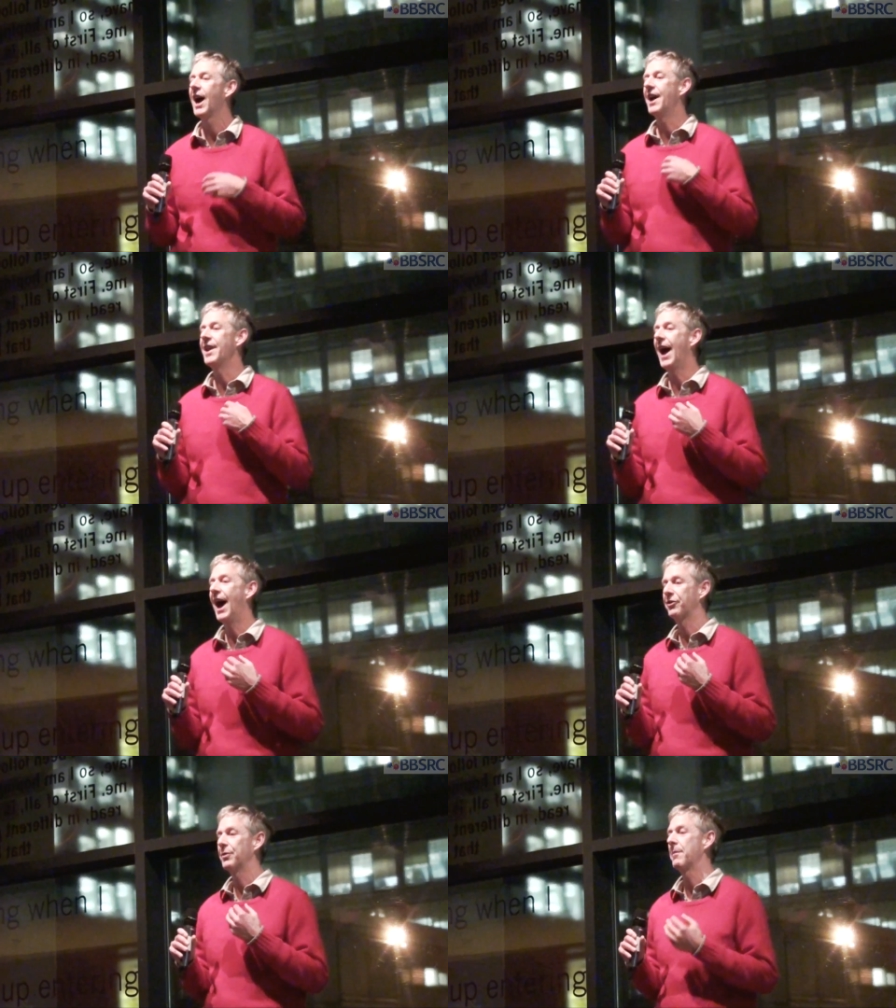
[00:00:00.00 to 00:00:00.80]
and that
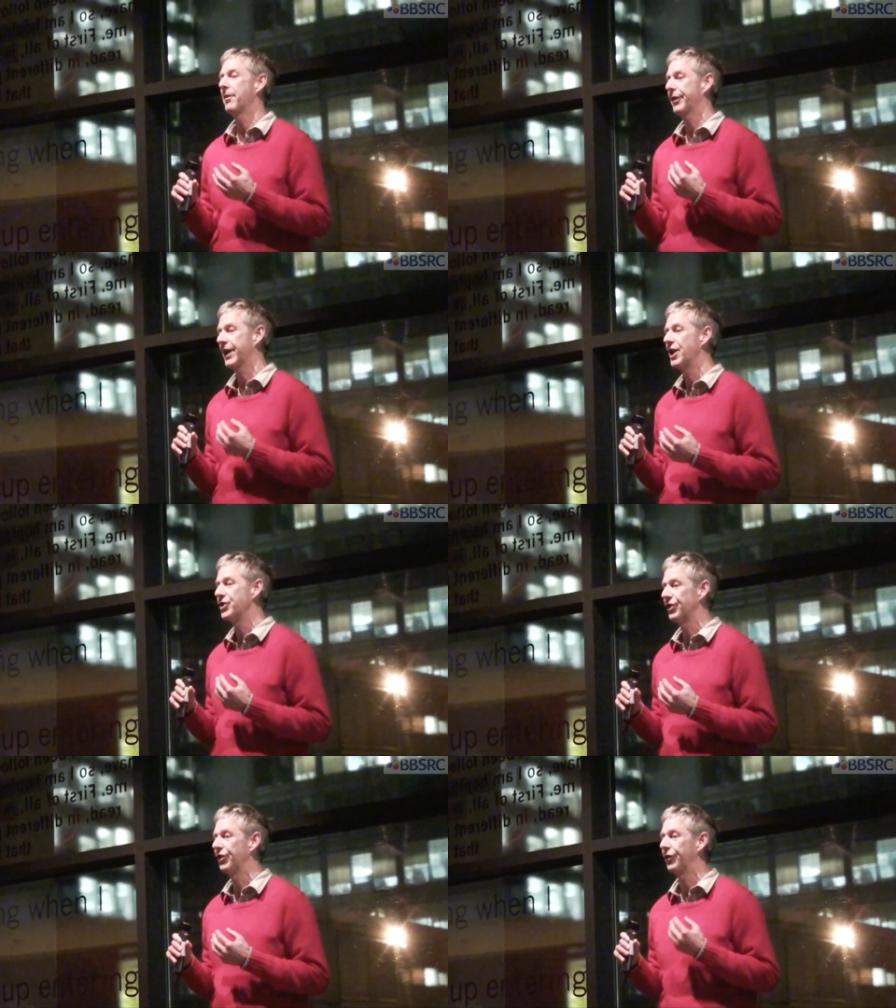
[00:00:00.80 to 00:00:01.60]
has
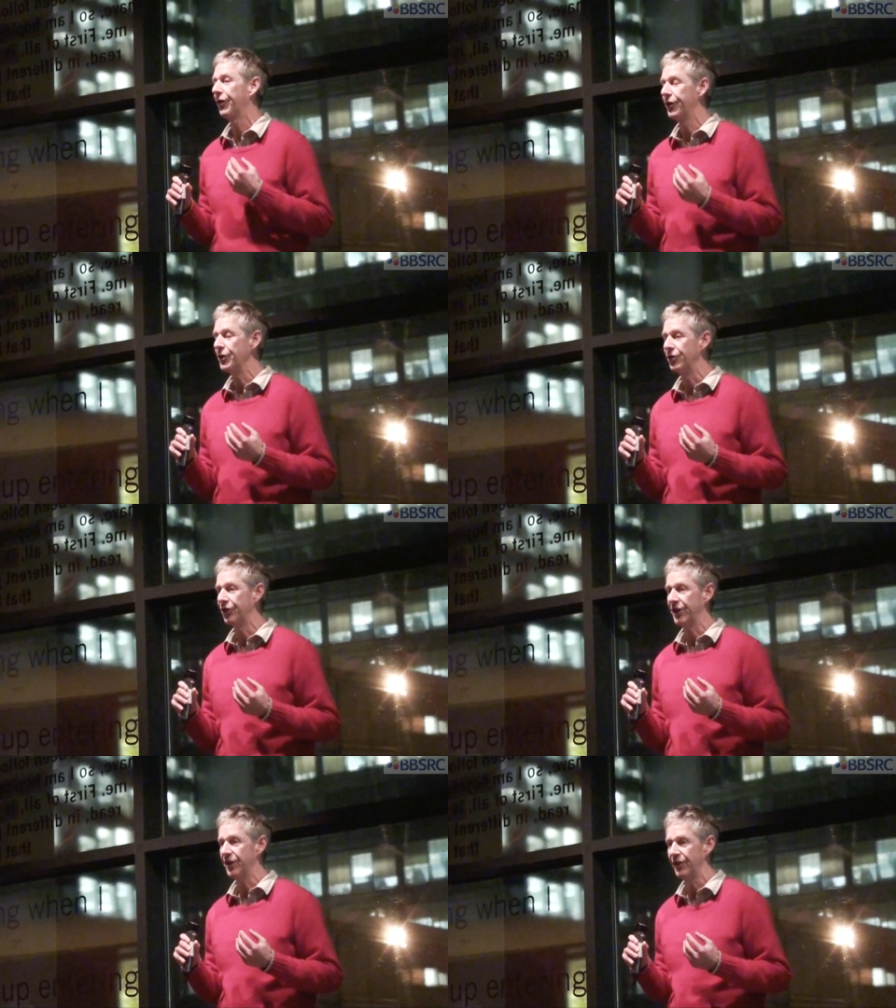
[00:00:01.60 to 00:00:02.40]
ramifications for food
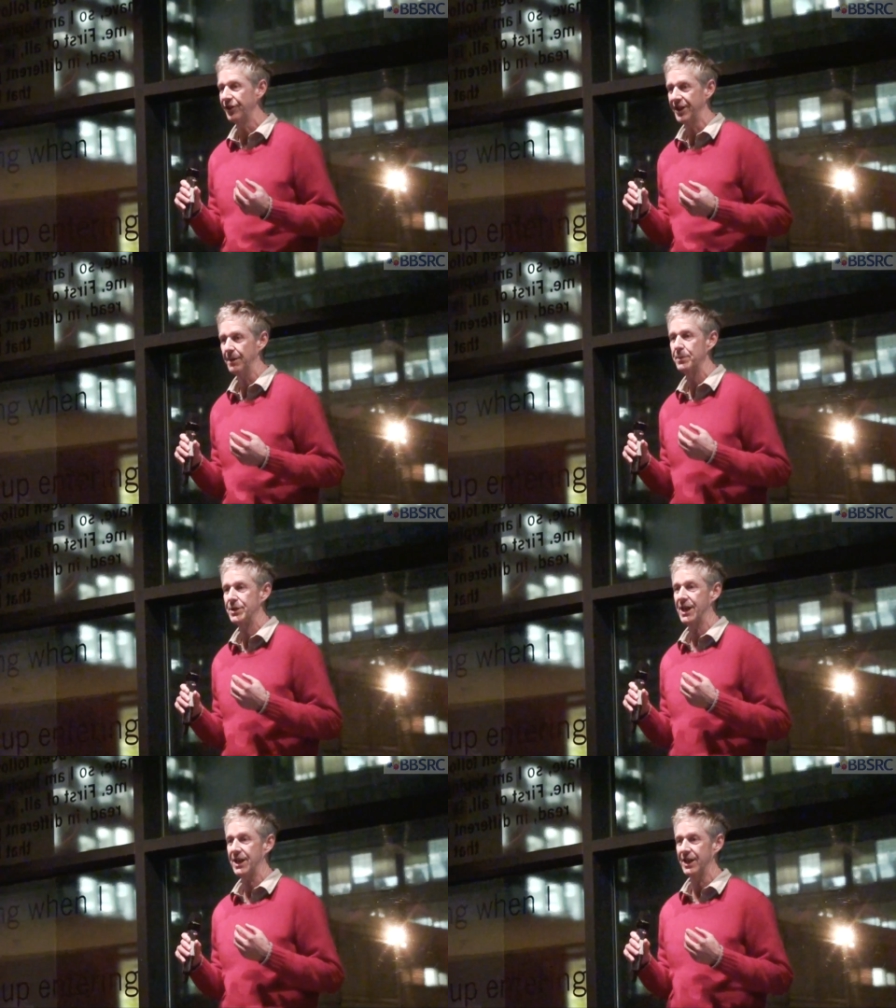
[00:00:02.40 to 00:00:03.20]
security in
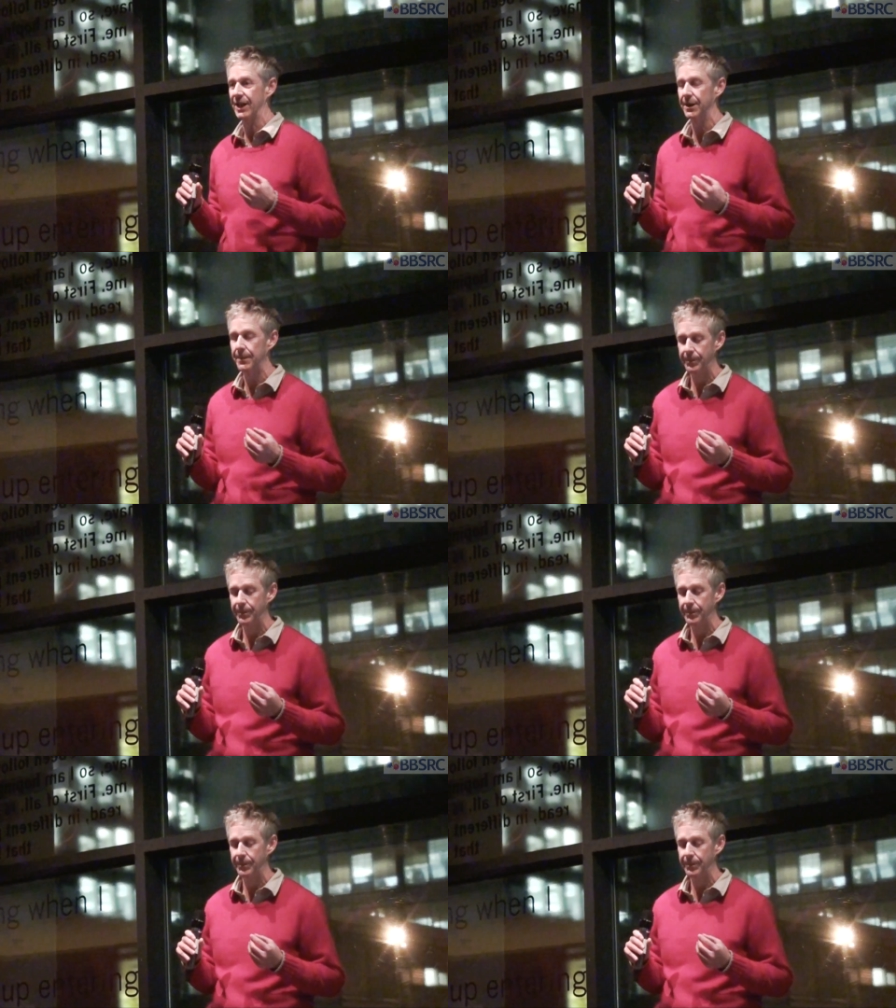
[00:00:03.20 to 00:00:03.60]
particular.